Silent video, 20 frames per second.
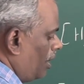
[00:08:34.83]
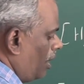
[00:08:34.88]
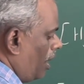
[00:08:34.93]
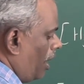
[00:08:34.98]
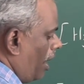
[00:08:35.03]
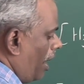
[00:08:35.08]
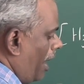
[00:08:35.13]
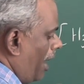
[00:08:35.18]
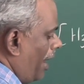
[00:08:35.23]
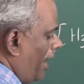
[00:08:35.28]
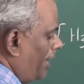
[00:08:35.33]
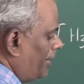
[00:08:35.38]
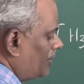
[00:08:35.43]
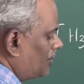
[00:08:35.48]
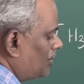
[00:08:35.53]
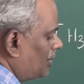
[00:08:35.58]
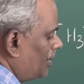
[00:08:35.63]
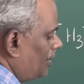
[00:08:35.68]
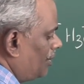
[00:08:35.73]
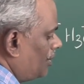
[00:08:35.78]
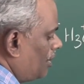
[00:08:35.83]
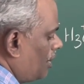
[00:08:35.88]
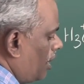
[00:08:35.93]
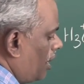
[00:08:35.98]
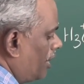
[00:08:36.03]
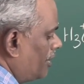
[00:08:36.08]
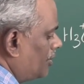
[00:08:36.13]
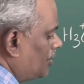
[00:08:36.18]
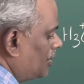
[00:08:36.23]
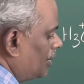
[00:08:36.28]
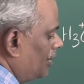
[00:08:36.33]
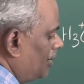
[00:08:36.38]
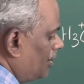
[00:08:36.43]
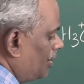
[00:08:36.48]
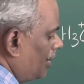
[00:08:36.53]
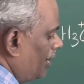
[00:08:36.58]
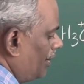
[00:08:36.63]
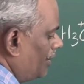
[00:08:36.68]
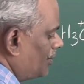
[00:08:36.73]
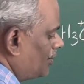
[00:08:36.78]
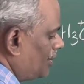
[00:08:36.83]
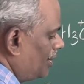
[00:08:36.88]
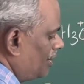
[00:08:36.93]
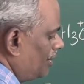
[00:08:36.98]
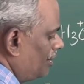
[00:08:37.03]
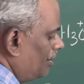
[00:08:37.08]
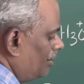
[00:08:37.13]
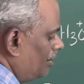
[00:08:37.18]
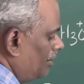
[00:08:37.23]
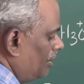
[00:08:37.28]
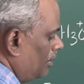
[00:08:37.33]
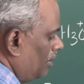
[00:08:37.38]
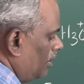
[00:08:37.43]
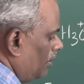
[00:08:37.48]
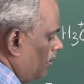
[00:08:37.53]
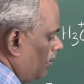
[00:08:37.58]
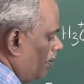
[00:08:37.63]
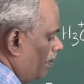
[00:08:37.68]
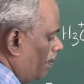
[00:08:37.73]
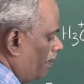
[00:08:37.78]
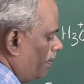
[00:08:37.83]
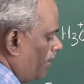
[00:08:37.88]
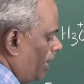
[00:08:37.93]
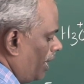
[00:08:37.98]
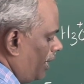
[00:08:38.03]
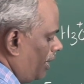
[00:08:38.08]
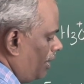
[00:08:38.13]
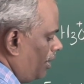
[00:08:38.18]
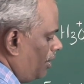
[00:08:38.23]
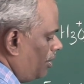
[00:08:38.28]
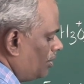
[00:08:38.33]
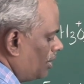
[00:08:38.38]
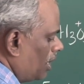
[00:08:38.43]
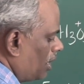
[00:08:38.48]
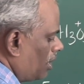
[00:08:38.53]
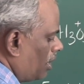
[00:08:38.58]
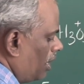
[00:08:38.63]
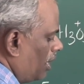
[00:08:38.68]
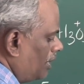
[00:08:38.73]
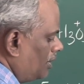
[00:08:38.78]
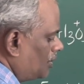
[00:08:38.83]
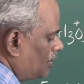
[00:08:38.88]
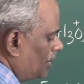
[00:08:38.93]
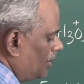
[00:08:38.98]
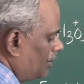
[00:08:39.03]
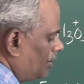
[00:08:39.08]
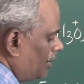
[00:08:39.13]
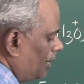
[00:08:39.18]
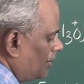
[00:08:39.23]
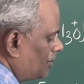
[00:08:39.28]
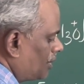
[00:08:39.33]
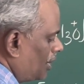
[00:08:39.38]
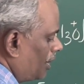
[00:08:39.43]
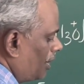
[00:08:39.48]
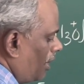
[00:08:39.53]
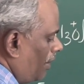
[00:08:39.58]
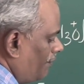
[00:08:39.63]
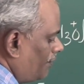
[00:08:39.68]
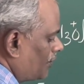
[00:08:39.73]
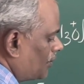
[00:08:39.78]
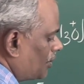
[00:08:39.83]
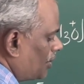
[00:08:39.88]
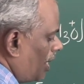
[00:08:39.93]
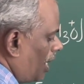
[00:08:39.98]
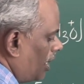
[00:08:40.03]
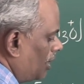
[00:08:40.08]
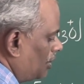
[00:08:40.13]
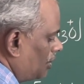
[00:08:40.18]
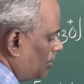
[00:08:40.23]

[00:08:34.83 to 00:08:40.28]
acid concentration by the concentration of salt.